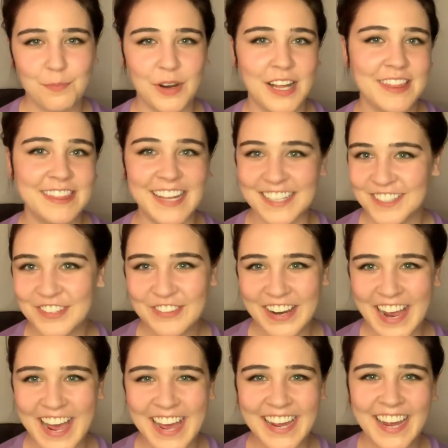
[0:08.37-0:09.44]
but that's
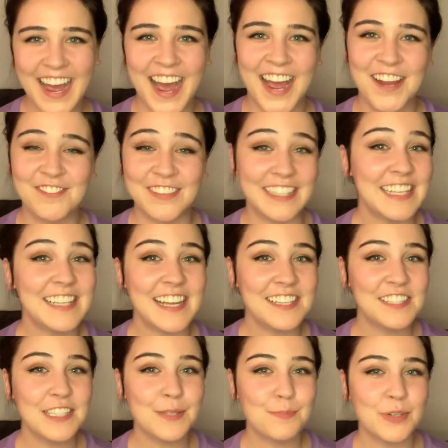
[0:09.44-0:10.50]
okay. I really like
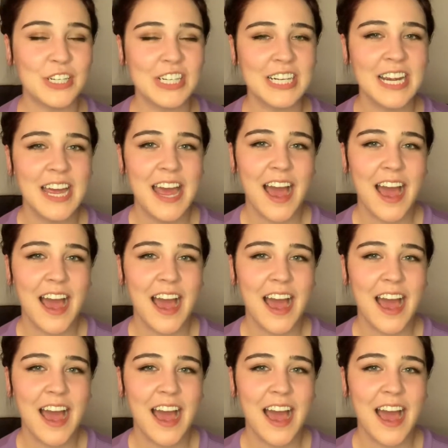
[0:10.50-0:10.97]
this book.